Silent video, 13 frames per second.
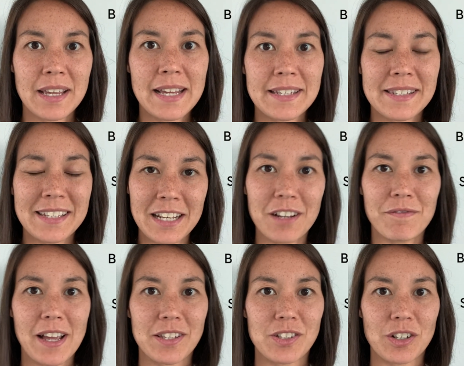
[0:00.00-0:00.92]
seed
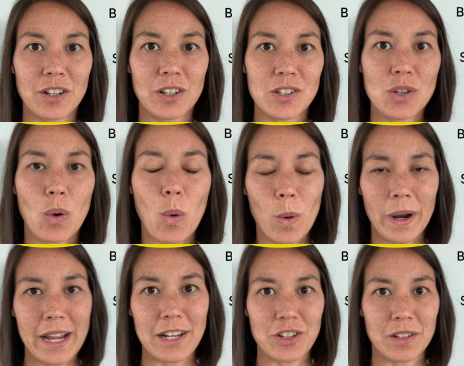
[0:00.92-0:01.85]
investors, or
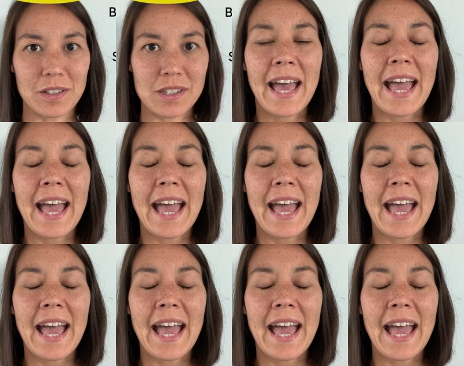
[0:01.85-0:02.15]
angels,